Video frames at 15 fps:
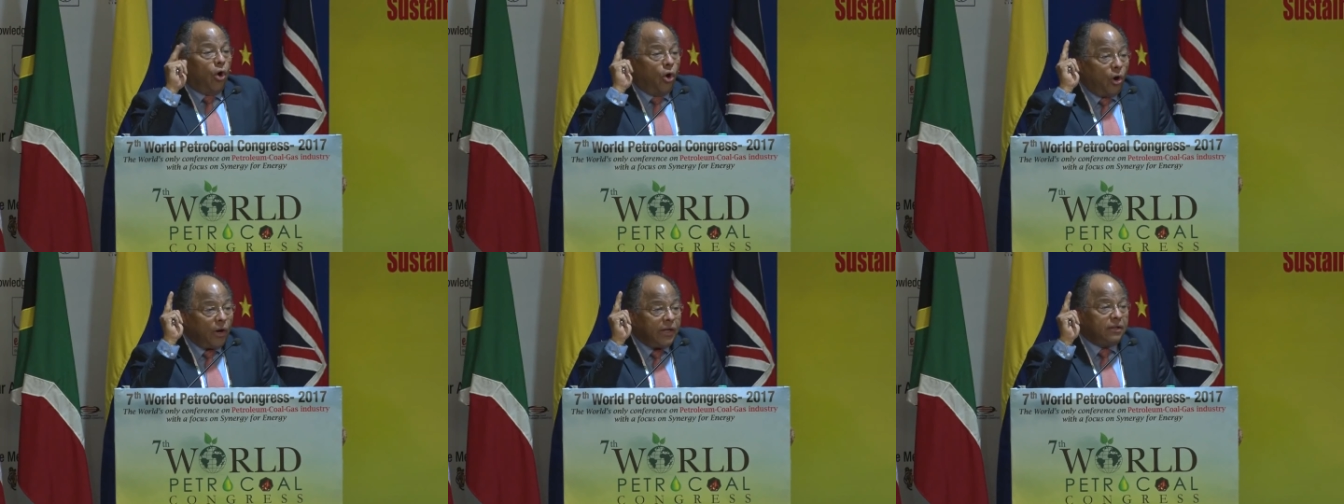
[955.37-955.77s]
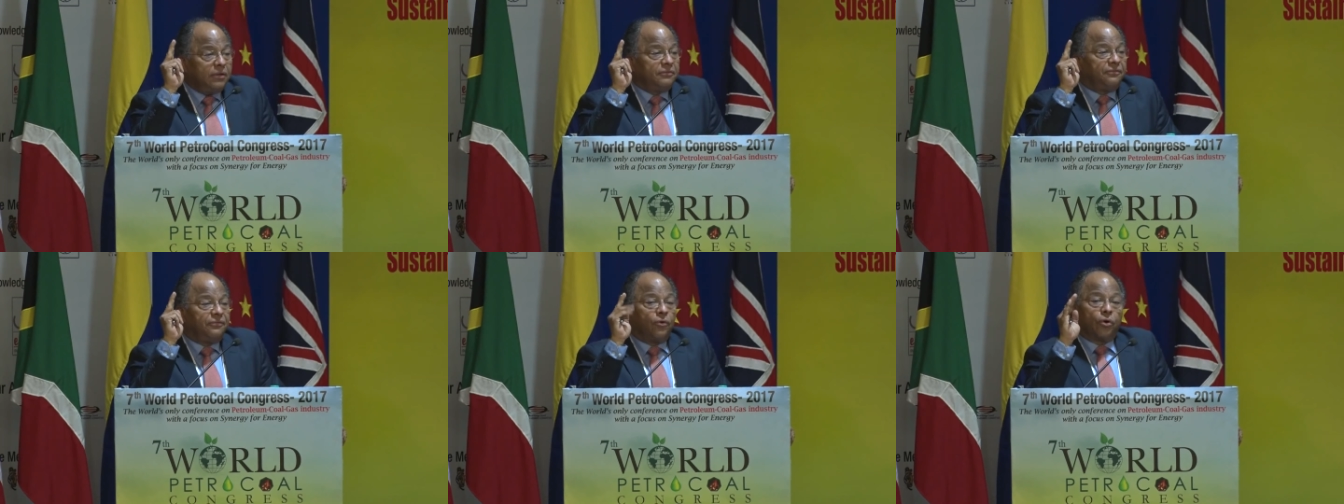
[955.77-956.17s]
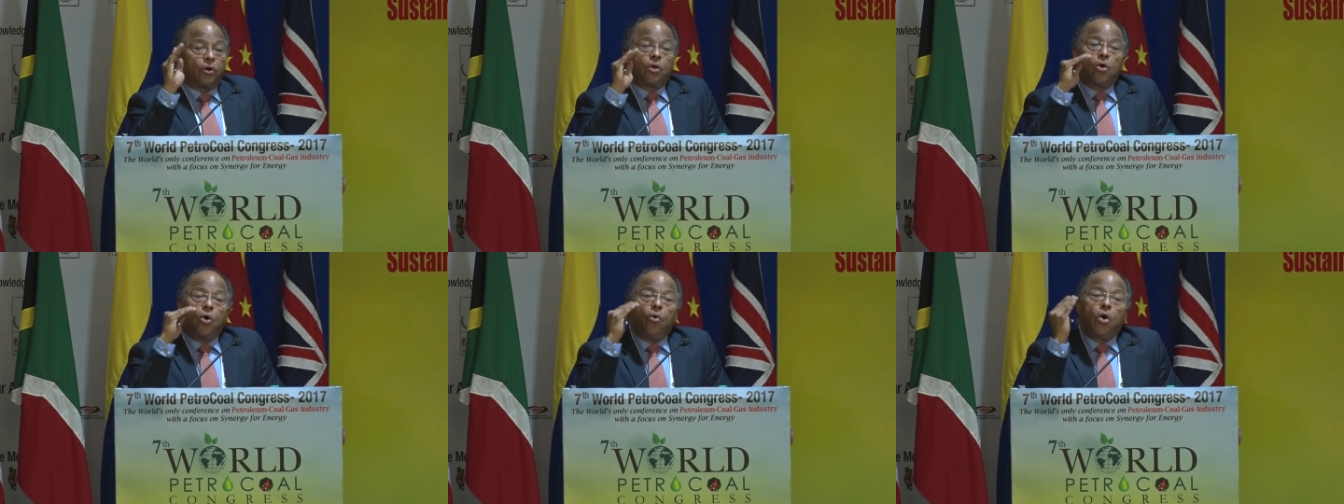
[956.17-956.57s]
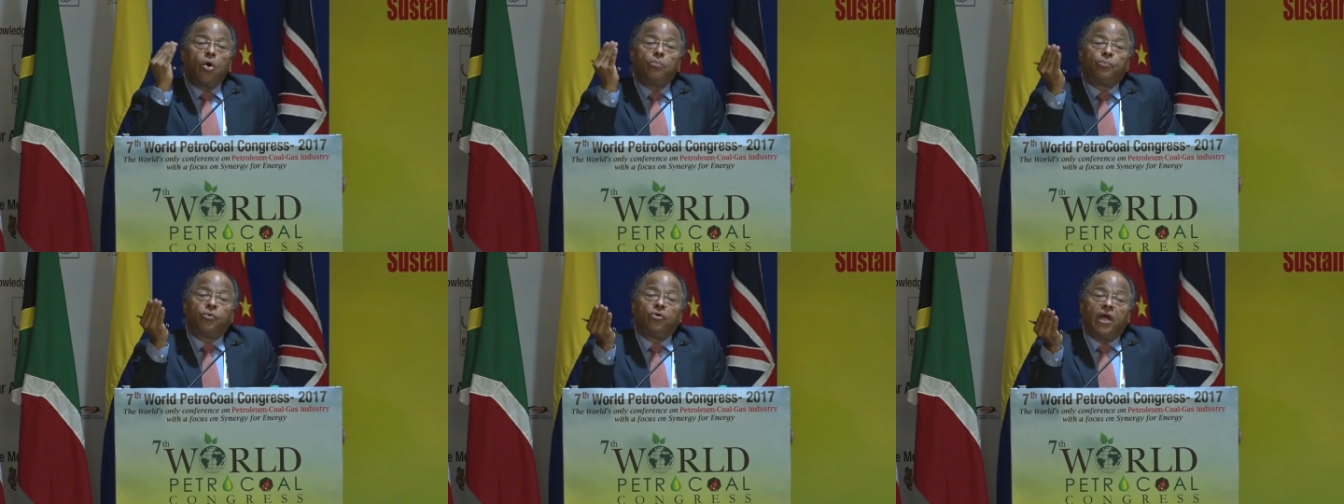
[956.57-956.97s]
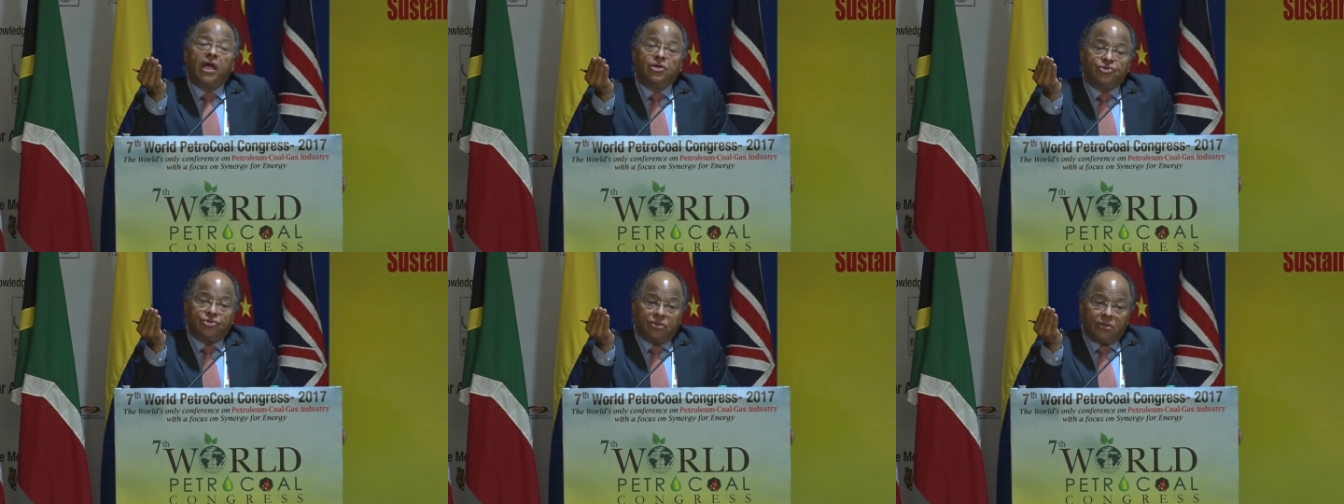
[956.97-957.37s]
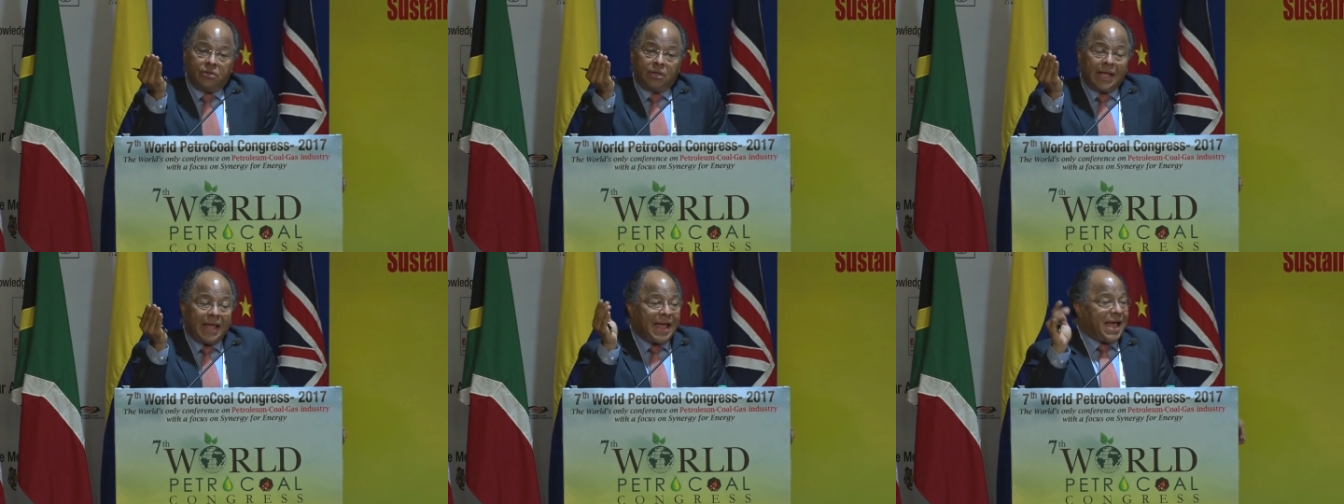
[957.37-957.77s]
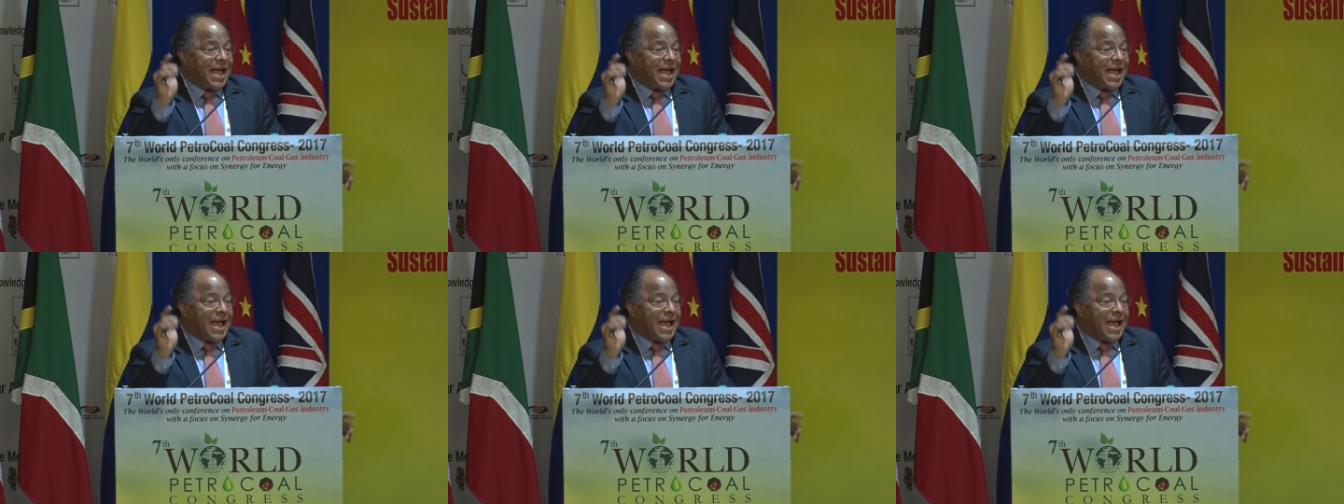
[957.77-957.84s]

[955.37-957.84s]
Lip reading: oil for cooperation